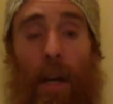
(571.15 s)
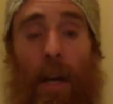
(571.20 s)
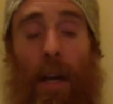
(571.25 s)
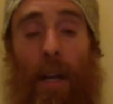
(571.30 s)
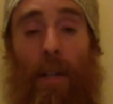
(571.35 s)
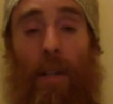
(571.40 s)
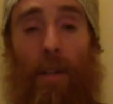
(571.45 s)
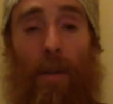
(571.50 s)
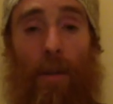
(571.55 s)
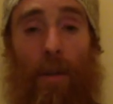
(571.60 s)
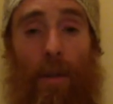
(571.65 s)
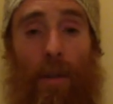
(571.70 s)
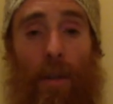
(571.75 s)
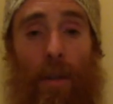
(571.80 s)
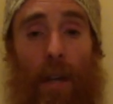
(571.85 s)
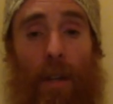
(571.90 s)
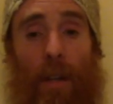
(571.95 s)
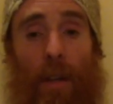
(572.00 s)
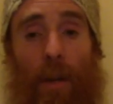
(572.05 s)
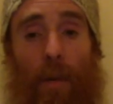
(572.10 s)
And so there's
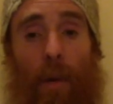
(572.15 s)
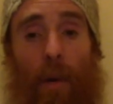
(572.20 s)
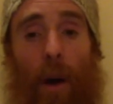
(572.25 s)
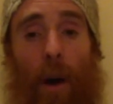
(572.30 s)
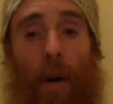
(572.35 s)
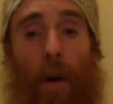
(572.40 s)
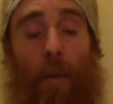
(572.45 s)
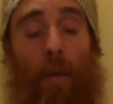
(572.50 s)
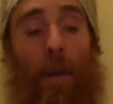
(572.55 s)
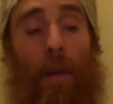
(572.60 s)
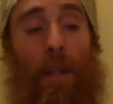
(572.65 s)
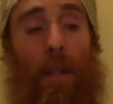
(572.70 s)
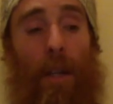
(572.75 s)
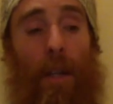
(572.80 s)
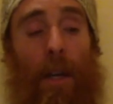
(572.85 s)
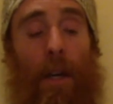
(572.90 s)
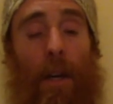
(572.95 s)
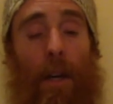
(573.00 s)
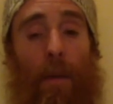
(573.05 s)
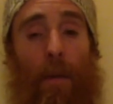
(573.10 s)
nothing wrong with
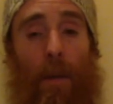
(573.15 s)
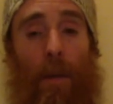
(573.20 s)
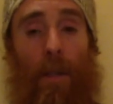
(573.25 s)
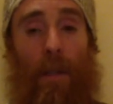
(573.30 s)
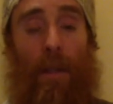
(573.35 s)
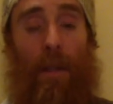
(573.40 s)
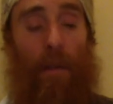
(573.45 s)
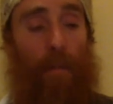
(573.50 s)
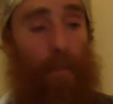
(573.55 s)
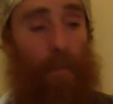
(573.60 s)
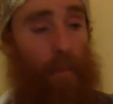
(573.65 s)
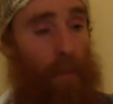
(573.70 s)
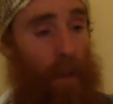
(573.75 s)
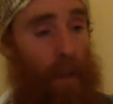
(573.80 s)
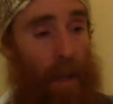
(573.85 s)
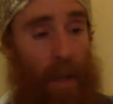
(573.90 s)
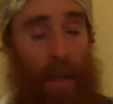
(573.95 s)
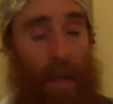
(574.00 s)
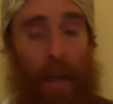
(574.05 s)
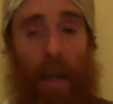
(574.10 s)

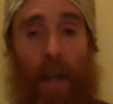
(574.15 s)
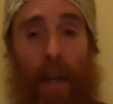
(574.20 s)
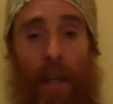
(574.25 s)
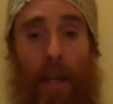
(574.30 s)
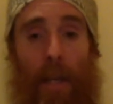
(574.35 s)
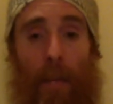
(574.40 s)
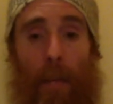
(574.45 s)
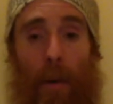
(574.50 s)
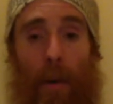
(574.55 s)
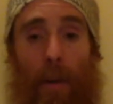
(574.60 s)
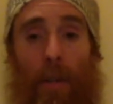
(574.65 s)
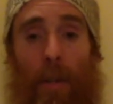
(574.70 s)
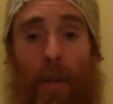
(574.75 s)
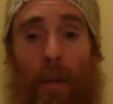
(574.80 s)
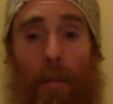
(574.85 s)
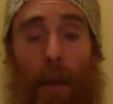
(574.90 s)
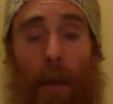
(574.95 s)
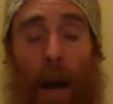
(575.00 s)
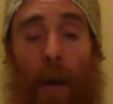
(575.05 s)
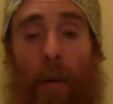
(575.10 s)
any
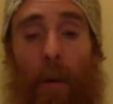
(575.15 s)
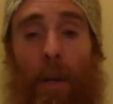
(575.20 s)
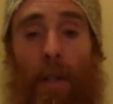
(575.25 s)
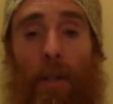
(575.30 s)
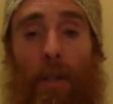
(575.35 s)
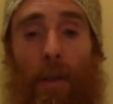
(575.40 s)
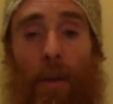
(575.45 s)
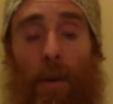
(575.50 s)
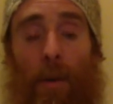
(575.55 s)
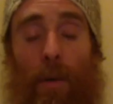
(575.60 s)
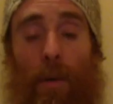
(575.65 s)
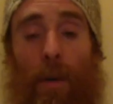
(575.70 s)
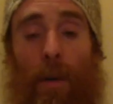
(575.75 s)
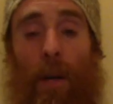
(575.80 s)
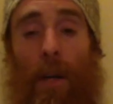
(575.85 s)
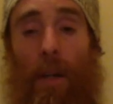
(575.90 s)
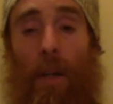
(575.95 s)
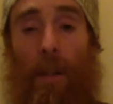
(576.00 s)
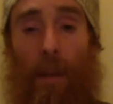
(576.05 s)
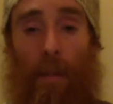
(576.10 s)
person bowing to
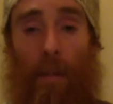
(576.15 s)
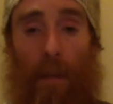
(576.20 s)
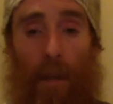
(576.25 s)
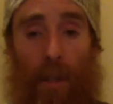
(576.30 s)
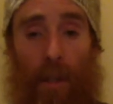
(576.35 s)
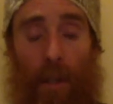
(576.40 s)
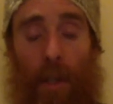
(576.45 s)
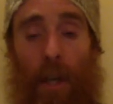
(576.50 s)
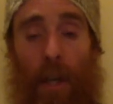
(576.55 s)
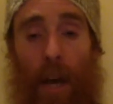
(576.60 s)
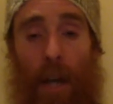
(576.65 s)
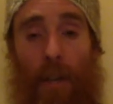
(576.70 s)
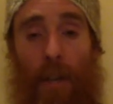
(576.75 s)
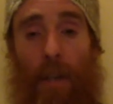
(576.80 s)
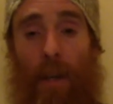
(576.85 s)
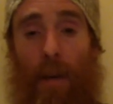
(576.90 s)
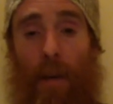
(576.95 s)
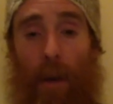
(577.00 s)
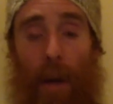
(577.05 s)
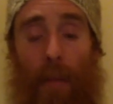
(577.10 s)
the Mashiach,
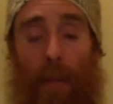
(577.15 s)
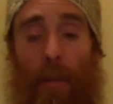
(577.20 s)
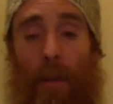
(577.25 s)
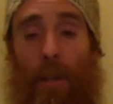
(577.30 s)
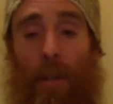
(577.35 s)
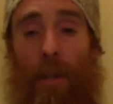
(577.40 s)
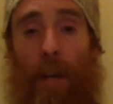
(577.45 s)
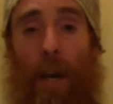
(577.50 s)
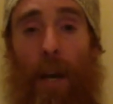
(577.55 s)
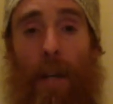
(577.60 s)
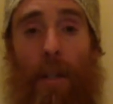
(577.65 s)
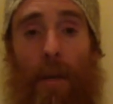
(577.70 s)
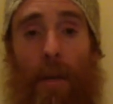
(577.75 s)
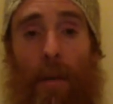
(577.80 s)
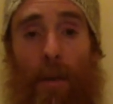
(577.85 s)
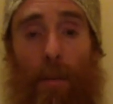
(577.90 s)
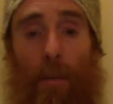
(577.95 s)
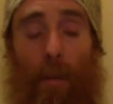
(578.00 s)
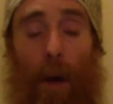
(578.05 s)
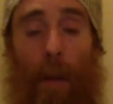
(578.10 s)
the great Mashiach that
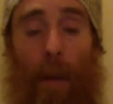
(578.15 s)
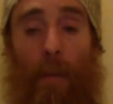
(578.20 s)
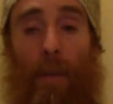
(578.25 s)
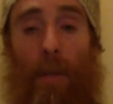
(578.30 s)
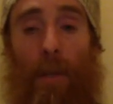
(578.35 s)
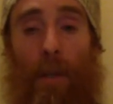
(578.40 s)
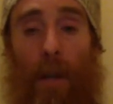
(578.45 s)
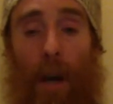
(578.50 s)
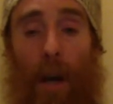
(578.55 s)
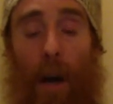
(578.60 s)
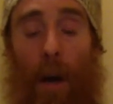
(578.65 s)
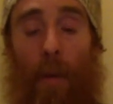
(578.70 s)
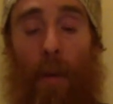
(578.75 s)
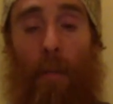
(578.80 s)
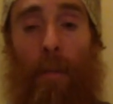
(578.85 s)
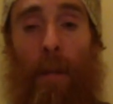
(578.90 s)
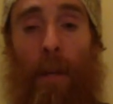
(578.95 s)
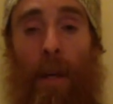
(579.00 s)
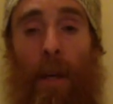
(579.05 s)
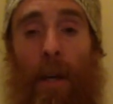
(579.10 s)
was promised to
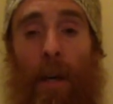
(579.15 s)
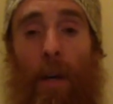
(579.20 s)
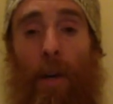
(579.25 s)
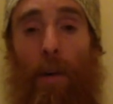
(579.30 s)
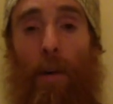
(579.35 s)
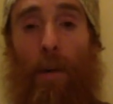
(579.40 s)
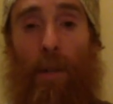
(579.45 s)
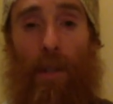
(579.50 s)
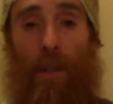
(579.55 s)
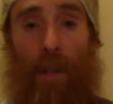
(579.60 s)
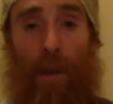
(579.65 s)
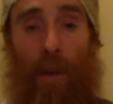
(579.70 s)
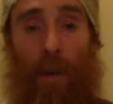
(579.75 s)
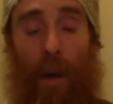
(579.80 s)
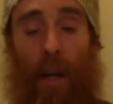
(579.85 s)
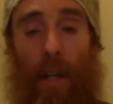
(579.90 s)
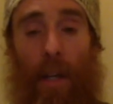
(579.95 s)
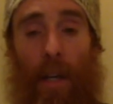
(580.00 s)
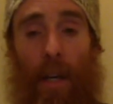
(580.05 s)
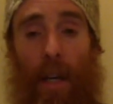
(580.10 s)
come, who is the
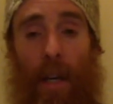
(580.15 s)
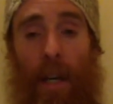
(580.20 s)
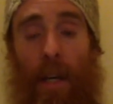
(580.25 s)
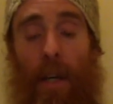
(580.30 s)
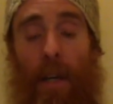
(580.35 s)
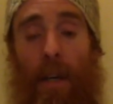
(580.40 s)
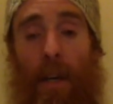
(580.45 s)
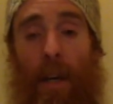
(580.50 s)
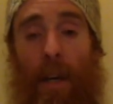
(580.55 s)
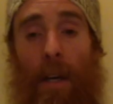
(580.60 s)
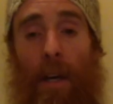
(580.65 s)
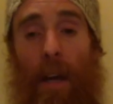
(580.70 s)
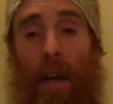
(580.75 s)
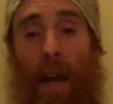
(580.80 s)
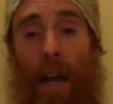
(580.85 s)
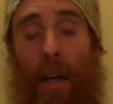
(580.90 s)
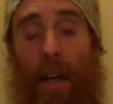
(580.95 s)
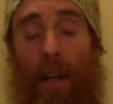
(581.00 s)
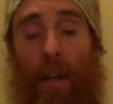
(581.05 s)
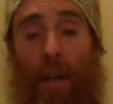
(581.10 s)
great king,
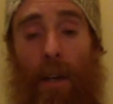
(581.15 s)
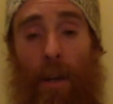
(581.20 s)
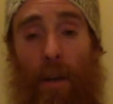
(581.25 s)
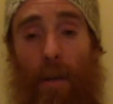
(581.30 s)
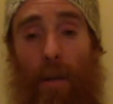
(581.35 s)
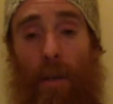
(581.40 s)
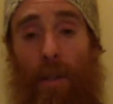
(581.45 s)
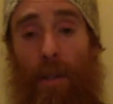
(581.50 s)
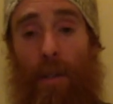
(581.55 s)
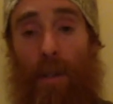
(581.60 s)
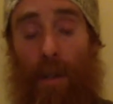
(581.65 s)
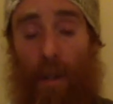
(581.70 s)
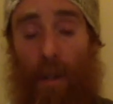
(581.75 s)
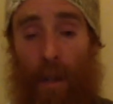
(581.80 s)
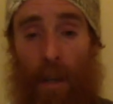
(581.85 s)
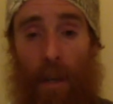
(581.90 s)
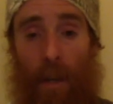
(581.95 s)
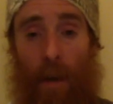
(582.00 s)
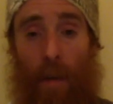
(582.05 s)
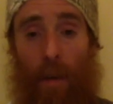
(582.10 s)
and he was
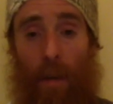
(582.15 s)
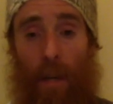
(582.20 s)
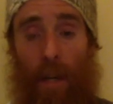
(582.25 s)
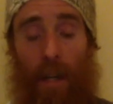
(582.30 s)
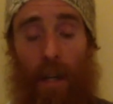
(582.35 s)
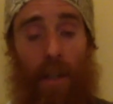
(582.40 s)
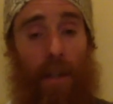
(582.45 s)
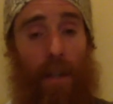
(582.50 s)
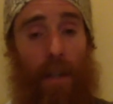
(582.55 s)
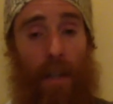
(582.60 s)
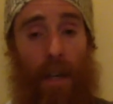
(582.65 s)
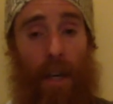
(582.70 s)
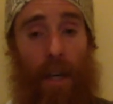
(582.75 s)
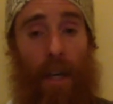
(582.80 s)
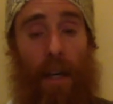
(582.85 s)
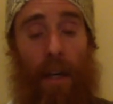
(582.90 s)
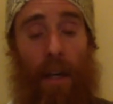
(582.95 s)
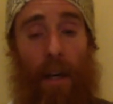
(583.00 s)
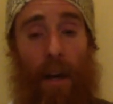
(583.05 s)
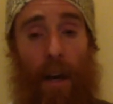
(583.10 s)
he is a
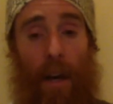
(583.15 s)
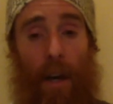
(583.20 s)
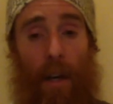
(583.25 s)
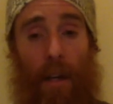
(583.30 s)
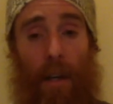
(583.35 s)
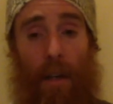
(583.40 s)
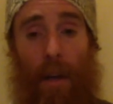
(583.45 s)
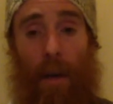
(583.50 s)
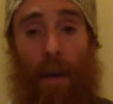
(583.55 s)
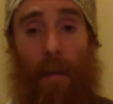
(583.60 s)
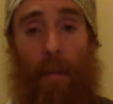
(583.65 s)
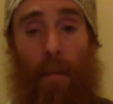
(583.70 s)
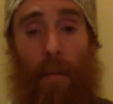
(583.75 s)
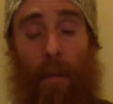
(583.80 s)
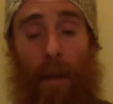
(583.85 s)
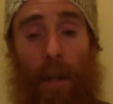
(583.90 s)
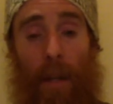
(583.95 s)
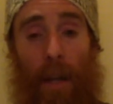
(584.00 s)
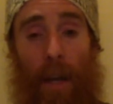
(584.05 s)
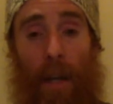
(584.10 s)
king, a
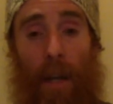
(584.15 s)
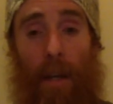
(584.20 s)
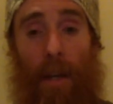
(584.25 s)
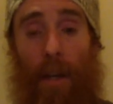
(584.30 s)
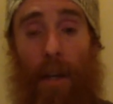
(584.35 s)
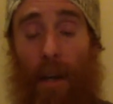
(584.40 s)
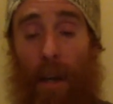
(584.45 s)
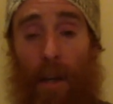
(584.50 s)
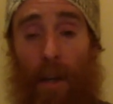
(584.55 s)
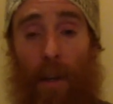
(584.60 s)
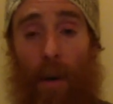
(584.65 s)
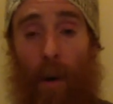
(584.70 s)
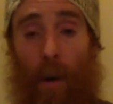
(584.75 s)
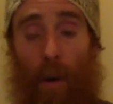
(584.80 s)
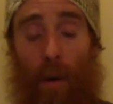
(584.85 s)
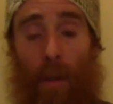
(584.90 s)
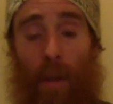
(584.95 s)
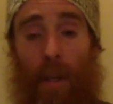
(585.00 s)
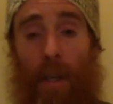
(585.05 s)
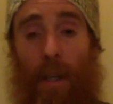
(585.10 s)
Melech
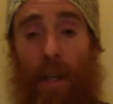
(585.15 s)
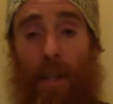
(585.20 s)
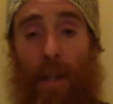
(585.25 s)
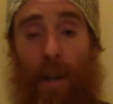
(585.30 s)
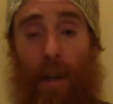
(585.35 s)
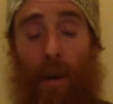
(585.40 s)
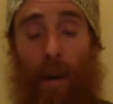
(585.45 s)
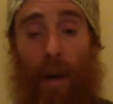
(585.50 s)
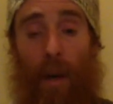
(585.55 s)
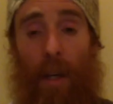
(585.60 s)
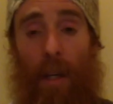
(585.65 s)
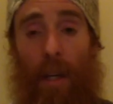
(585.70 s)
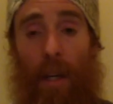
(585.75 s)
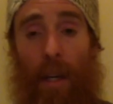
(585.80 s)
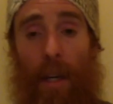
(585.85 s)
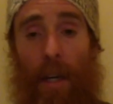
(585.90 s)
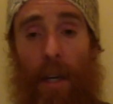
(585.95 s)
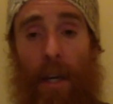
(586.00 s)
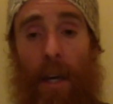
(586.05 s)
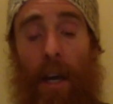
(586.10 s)
Gadol. He is a great
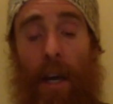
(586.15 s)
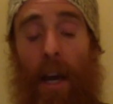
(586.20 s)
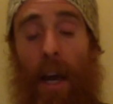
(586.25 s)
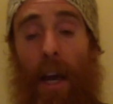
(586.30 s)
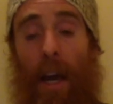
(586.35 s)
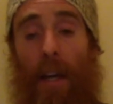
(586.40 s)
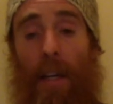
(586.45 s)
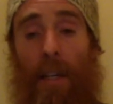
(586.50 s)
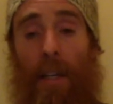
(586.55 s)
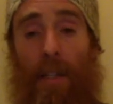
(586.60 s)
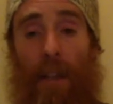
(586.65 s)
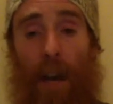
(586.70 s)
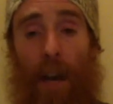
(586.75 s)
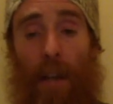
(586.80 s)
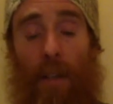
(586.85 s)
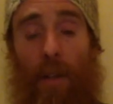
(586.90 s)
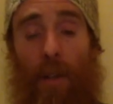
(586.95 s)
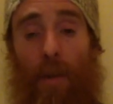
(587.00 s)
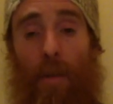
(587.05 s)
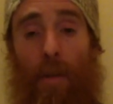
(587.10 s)
king, and he is
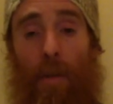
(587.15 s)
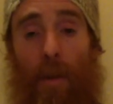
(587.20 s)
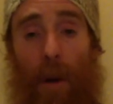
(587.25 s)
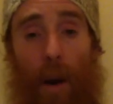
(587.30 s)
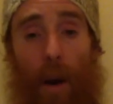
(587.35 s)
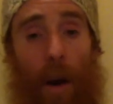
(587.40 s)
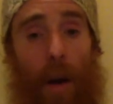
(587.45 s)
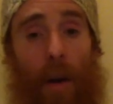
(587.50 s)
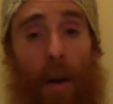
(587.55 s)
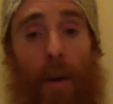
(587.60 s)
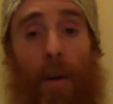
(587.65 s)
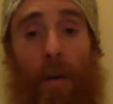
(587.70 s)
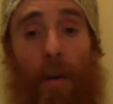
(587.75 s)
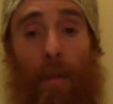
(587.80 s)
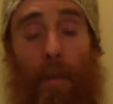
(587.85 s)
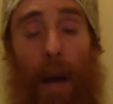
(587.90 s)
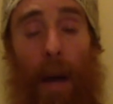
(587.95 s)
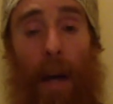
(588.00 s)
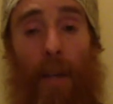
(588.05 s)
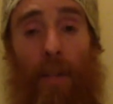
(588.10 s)
also our
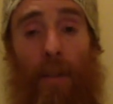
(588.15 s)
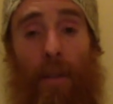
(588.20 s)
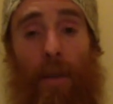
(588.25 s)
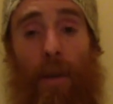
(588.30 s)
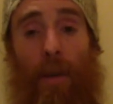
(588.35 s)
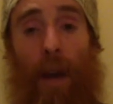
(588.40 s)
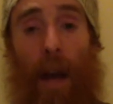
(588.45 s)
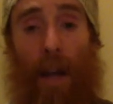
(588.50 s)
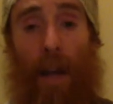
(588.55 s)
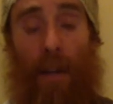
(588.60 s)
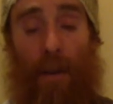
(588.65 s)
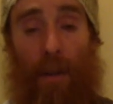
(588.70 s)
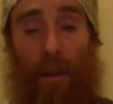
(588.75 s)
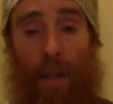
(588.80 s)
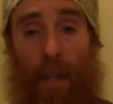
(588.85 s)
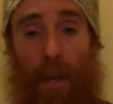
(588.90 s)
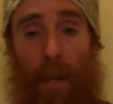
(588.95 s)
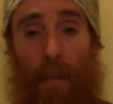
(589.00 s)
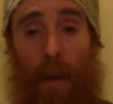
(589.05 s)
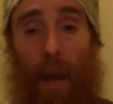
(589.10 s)
master,
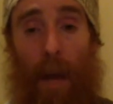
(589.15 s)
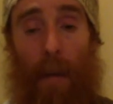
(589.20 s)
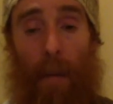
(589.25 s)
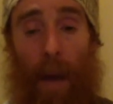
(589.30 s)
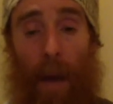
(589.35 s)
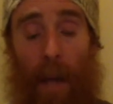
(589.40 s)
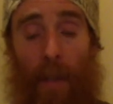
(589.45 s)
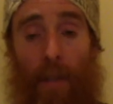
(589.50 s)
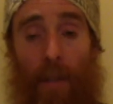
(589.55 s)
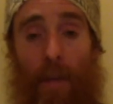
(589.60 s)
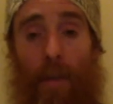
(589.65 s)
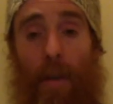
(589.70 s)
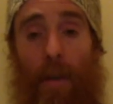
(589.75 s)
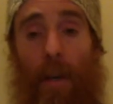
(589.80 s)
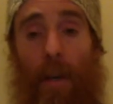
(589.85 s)
Adoni, my master,